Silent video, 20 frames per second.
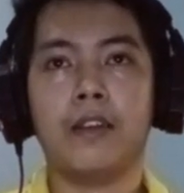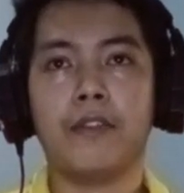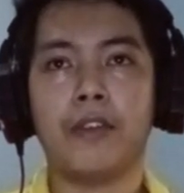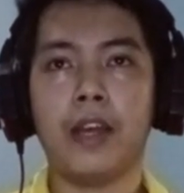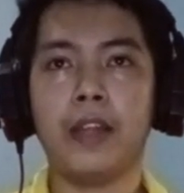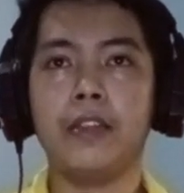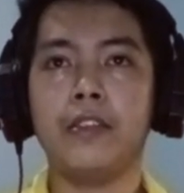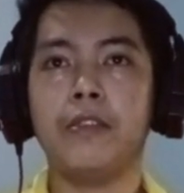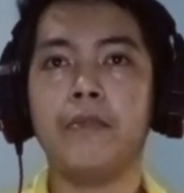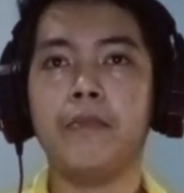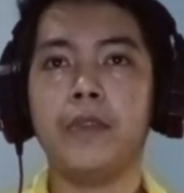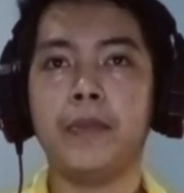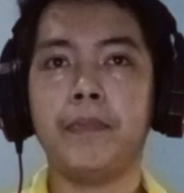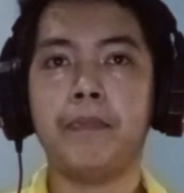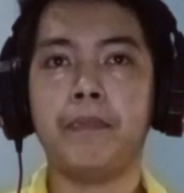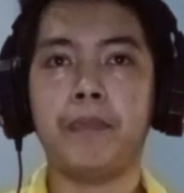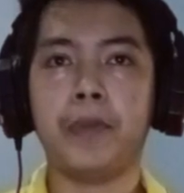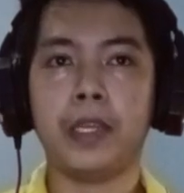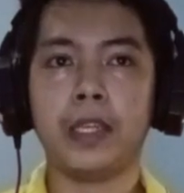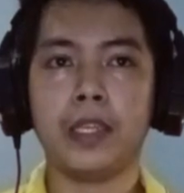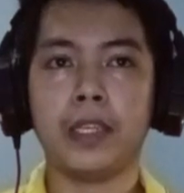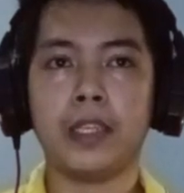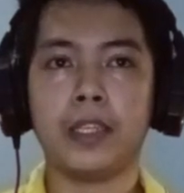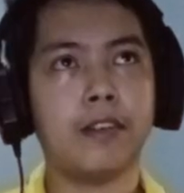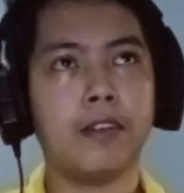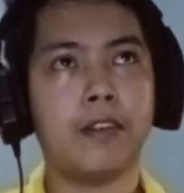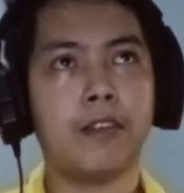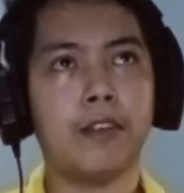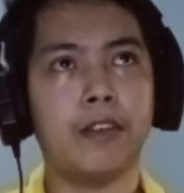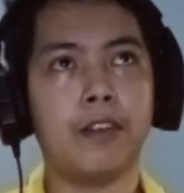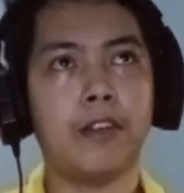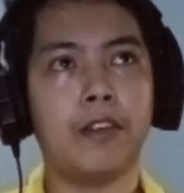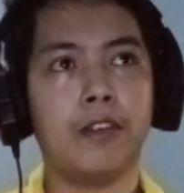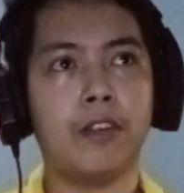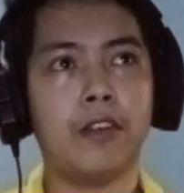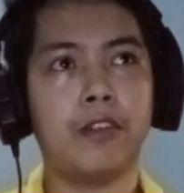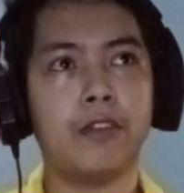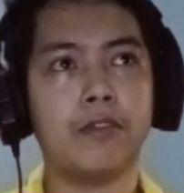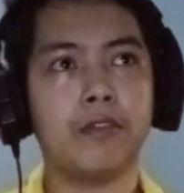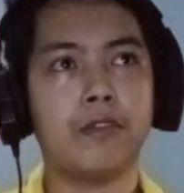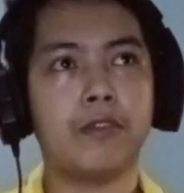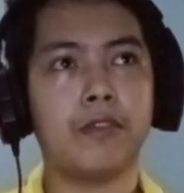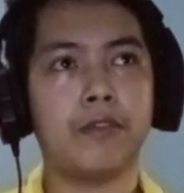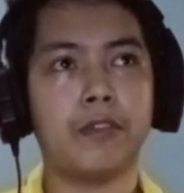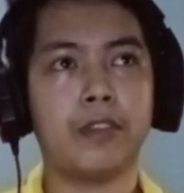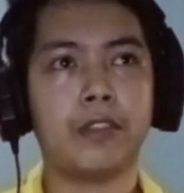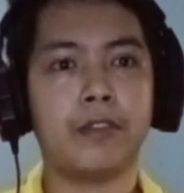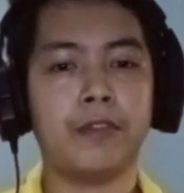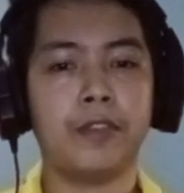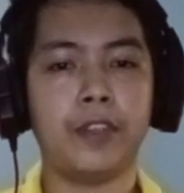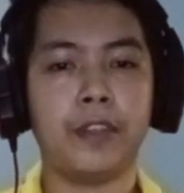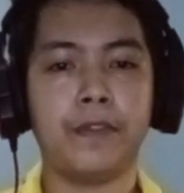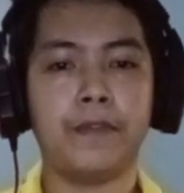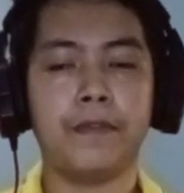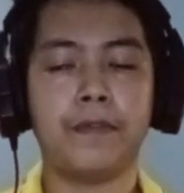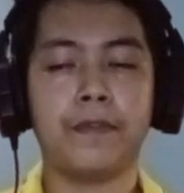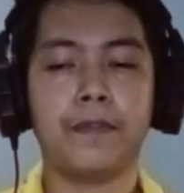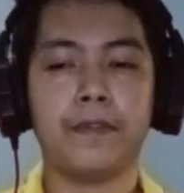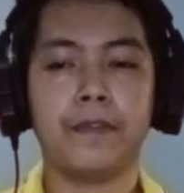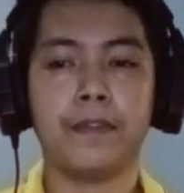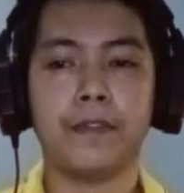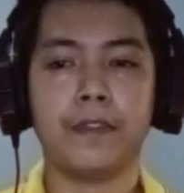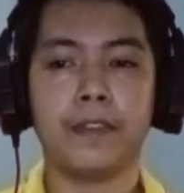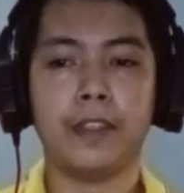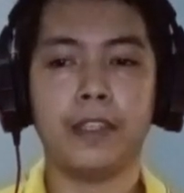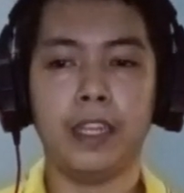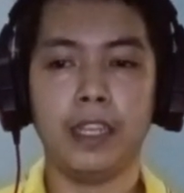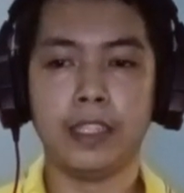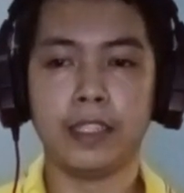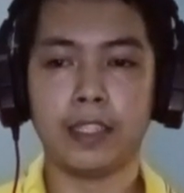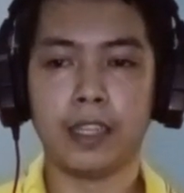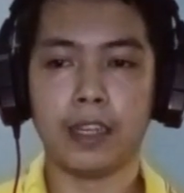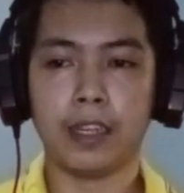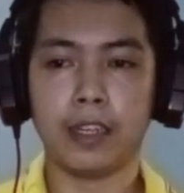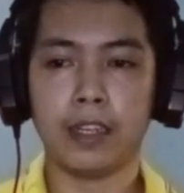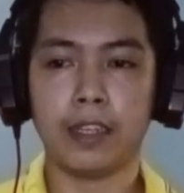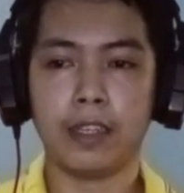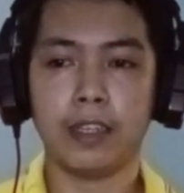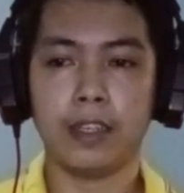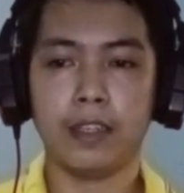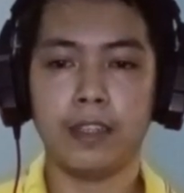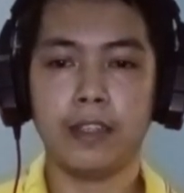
randomly pick or load to retrieve data